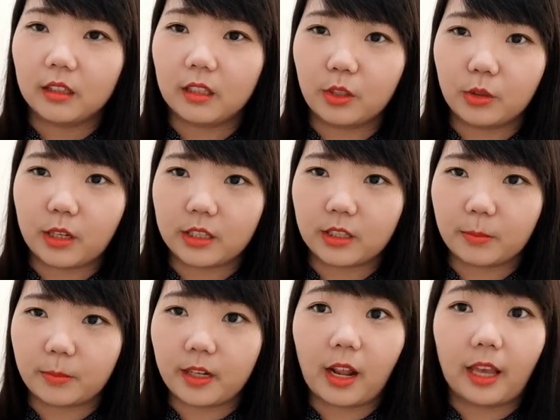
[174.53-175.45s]
the new
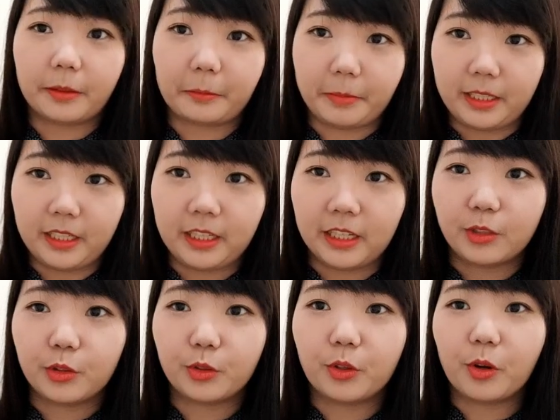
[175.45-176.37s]
customer like me
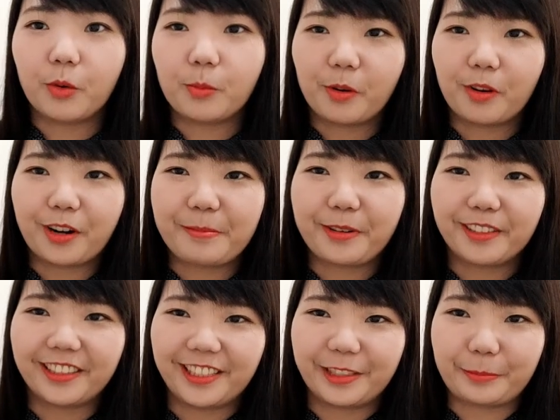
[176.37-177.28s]
to know more
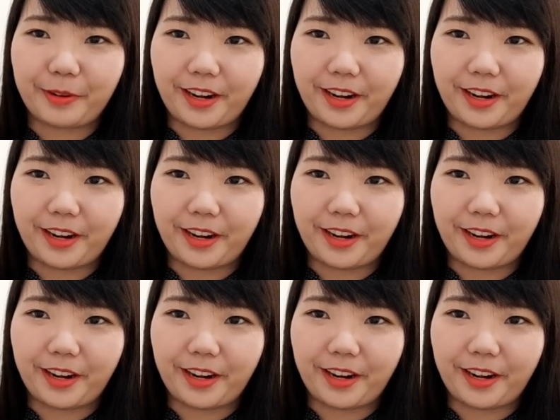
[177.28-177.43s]
about this